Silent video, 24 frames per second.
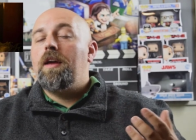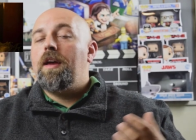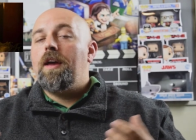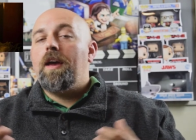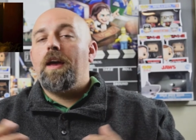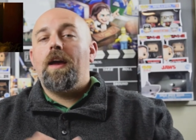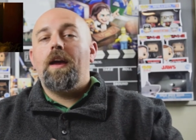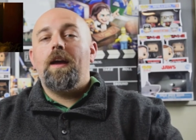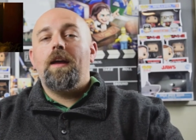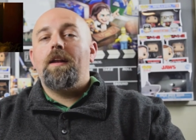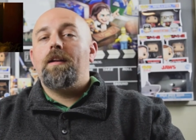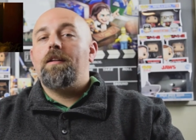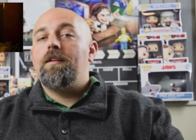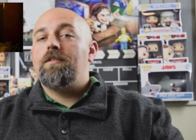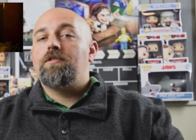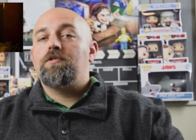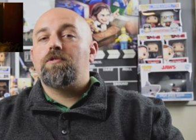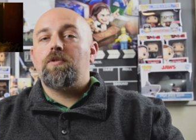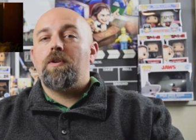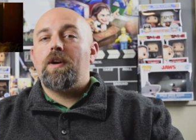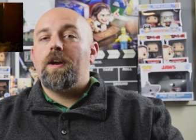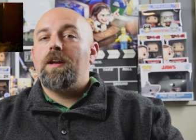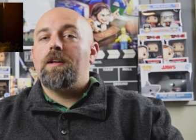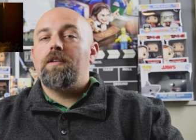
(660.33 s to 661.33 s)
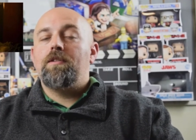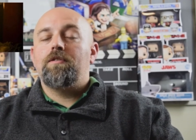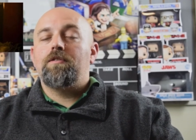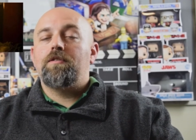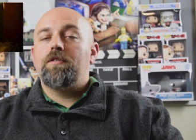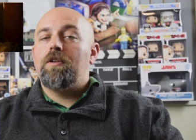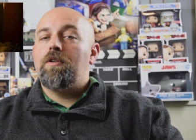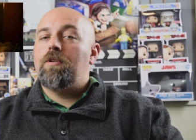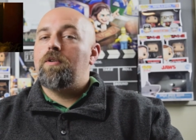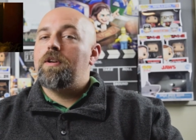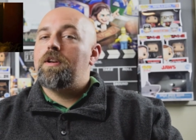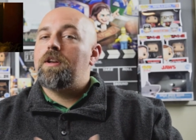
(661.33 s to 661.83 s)
and it's great.
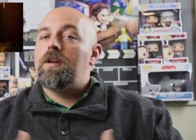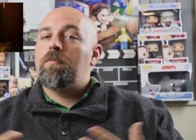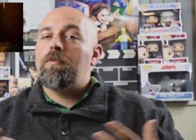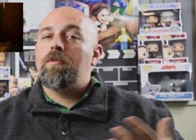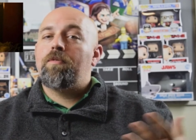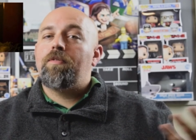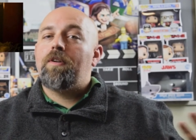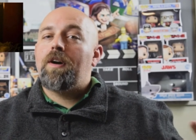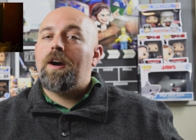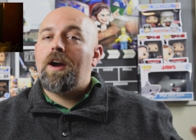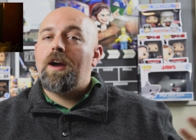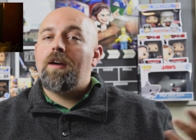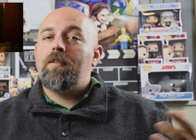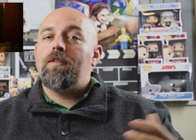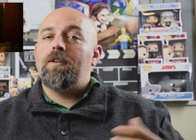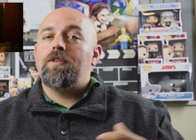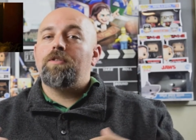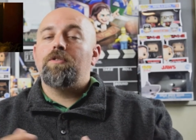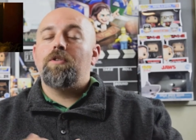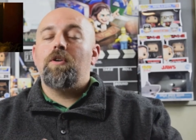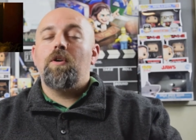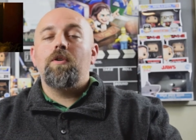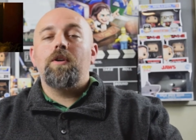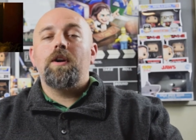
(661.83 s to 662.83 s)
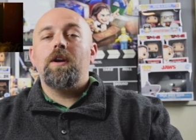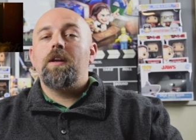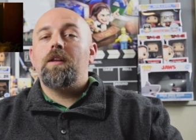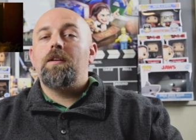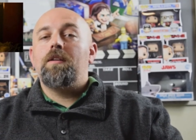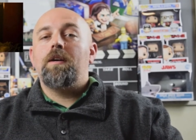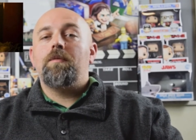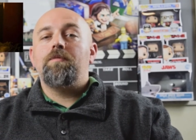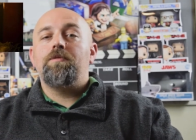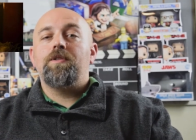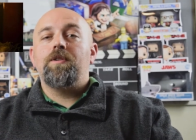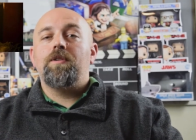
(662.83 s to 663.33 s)
So at number 5 is Logan.
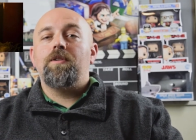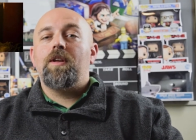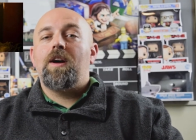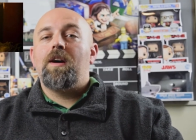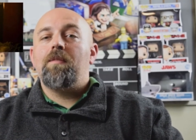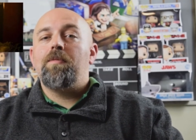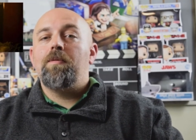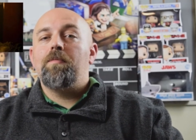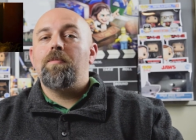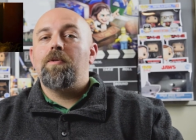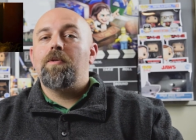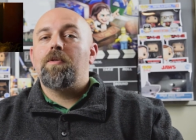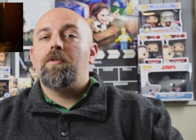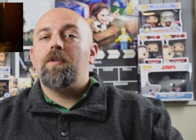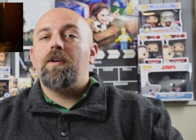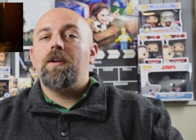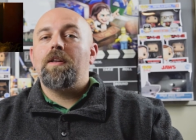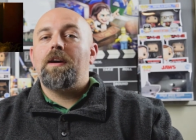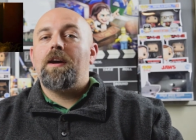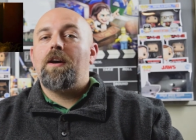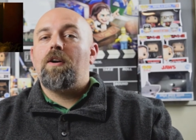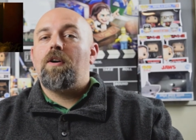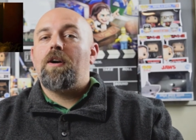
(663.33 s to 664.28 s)
I'm sure a lot of people agree to how